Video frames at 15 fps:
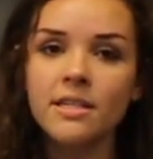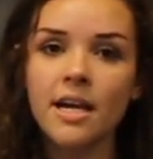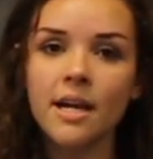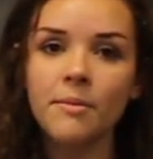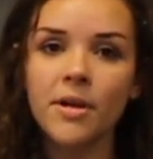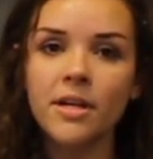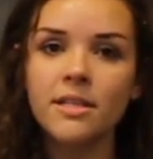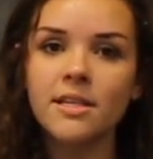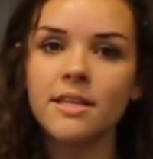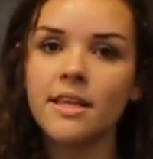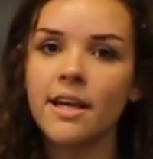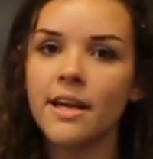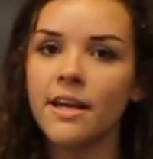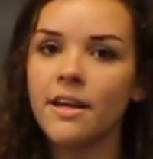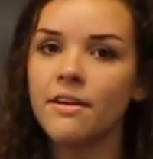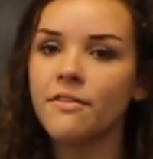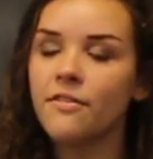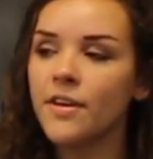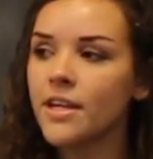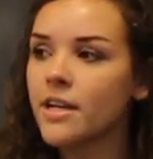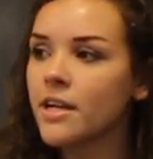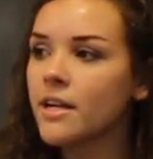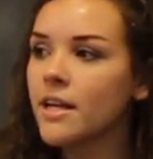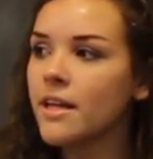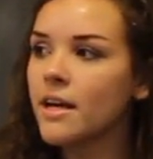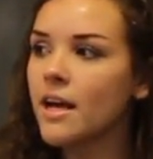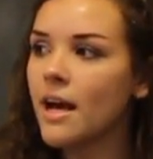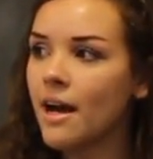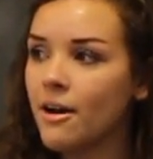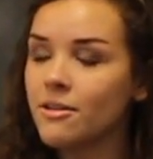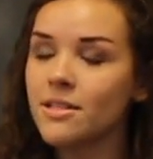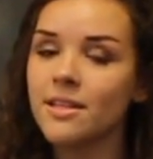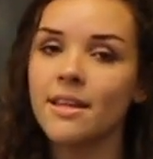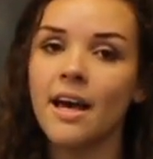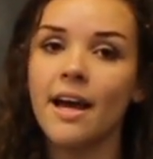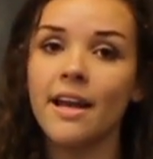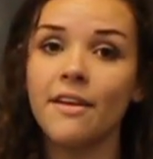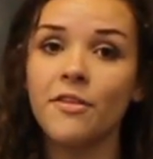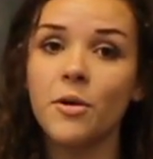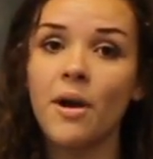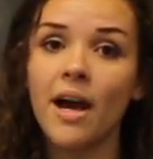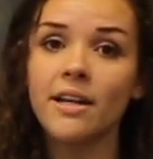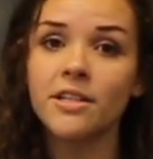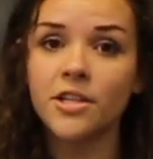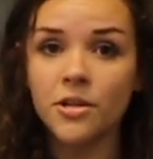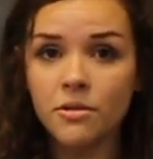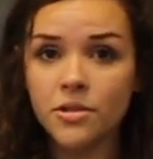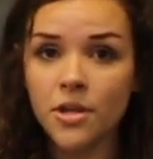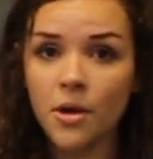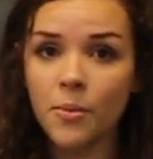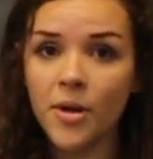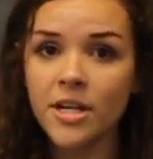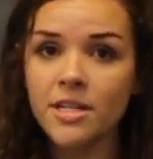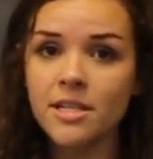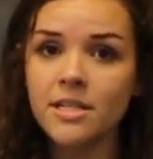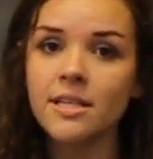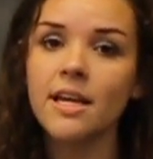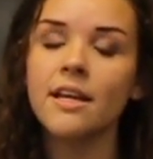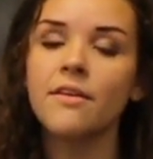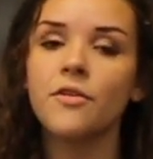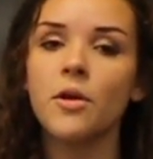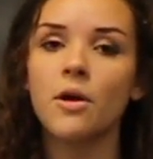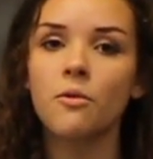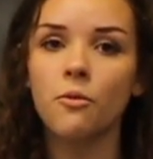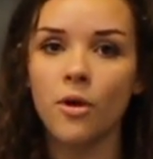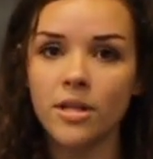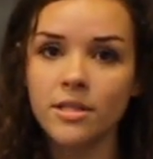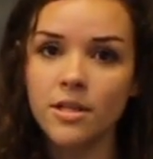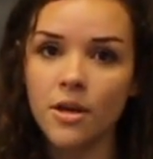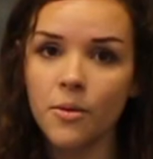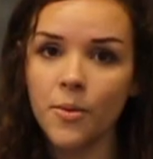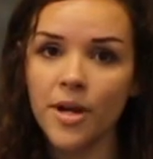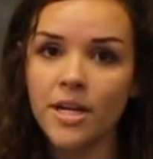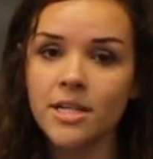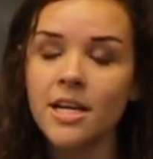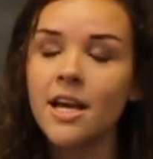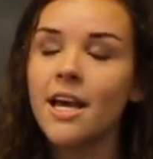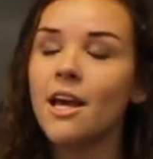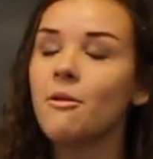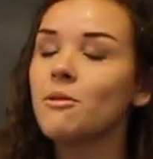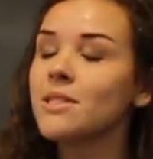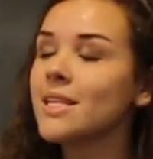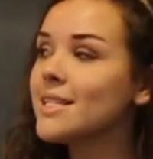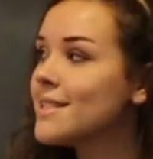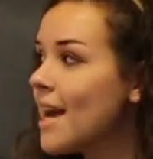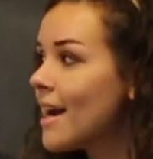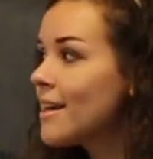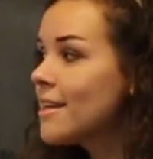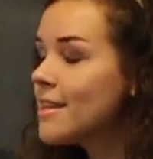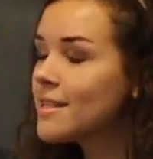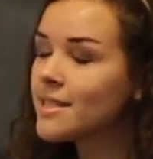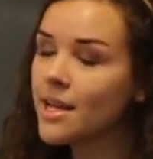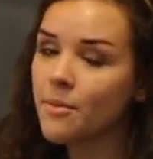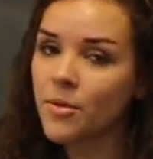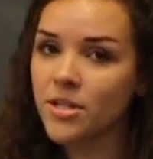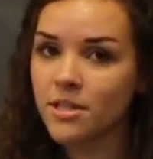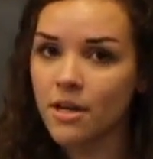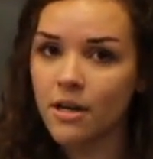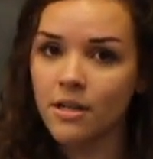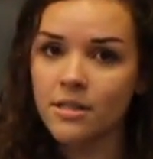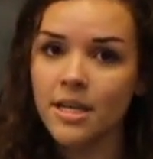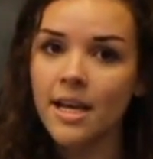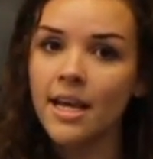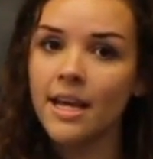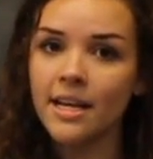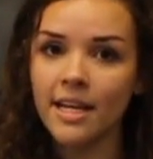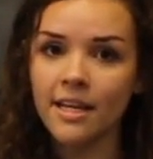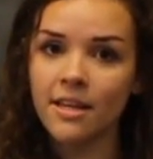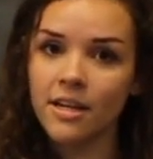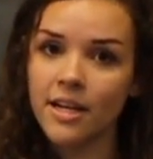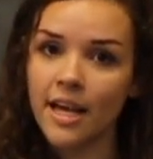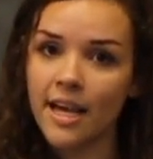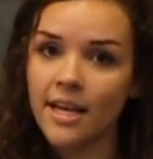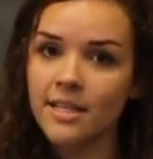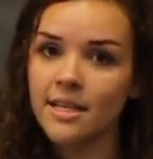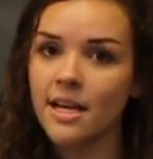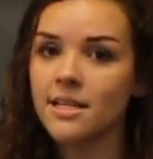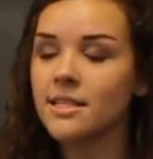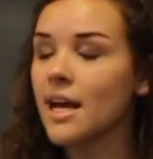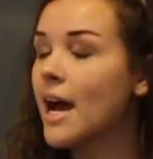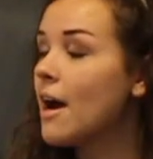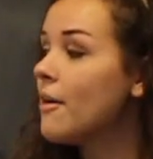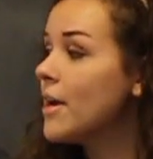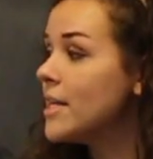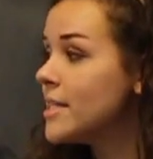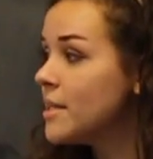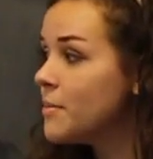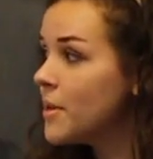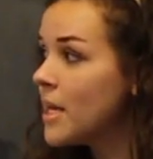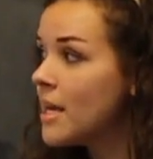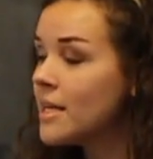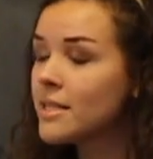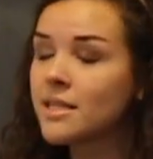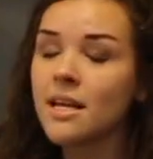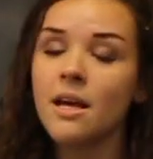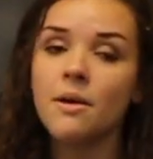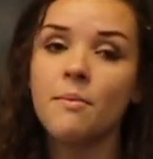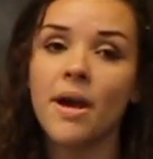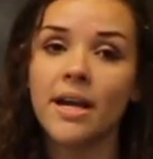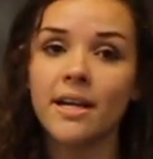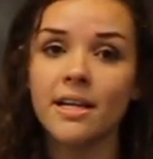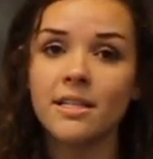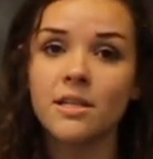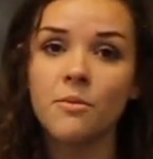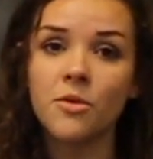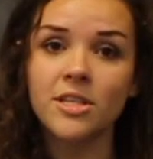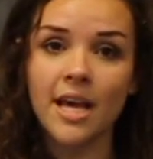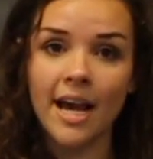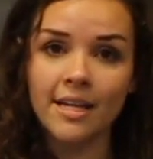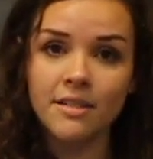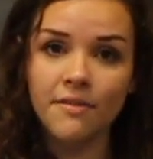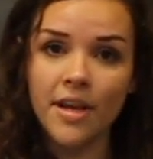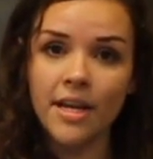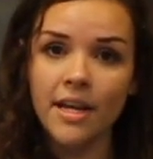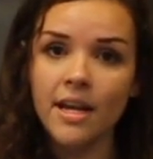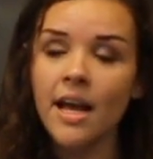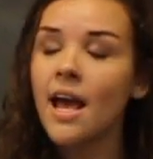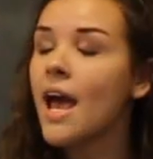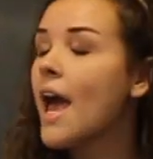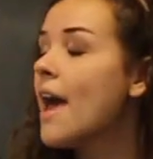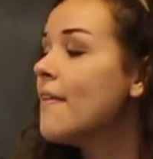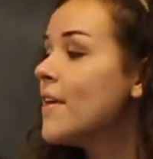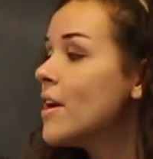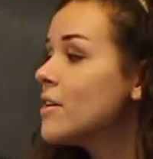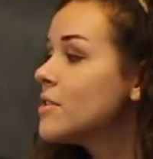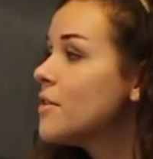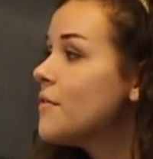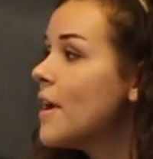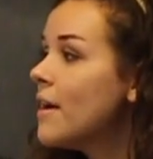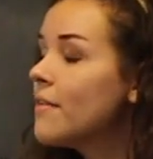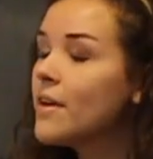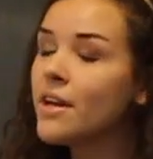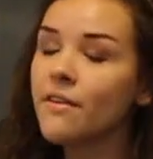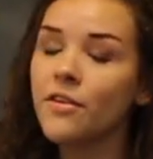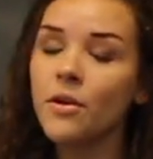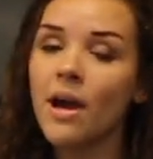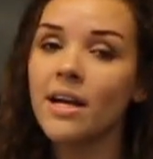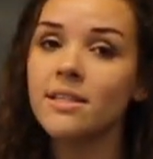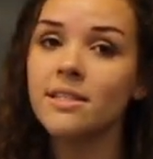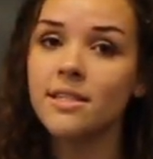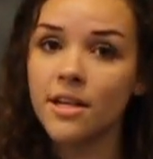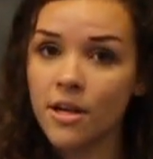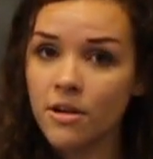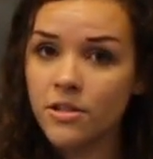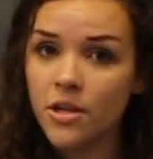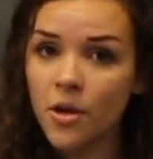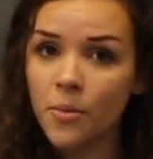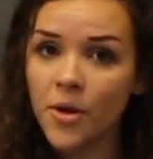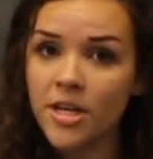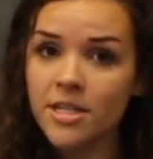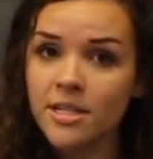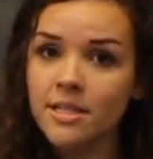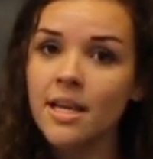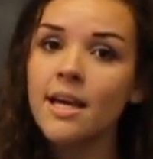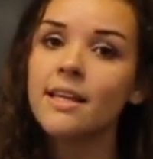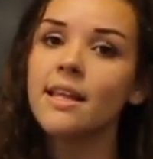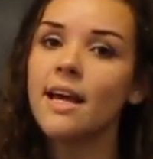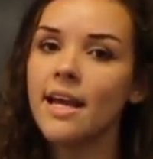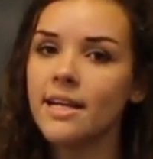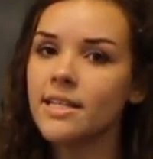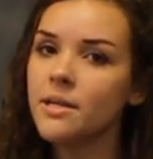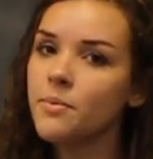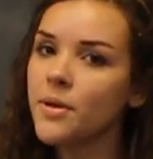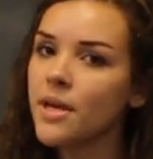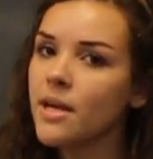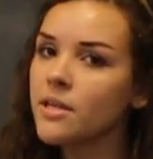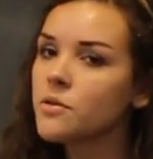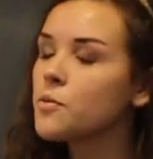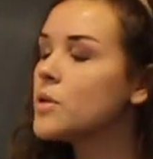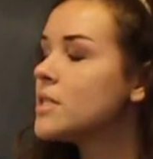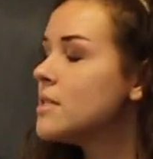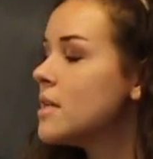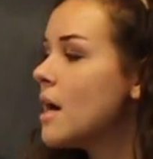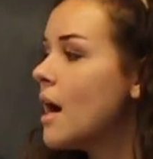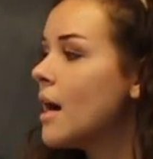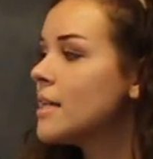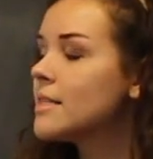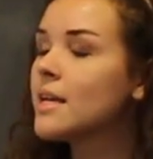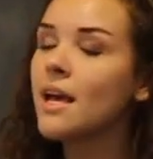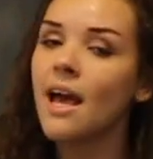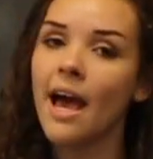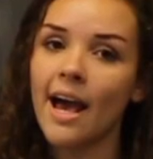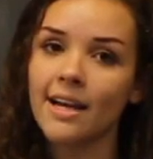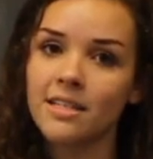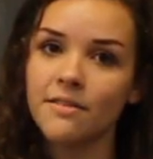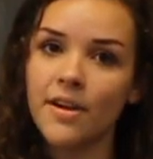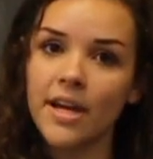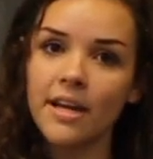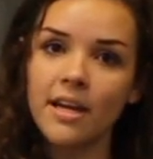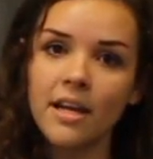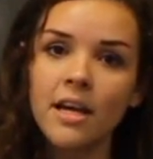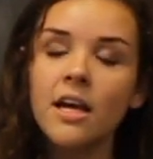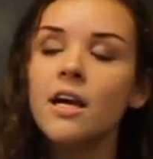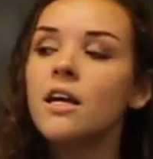the dimers, they figured out that if you had two salt bridges and if you had one salt bridge, it was exactly the same result in either case as to how ATPase mechanism was activated. And they also found that if you had zero salt bridges, that ATPase was not activated.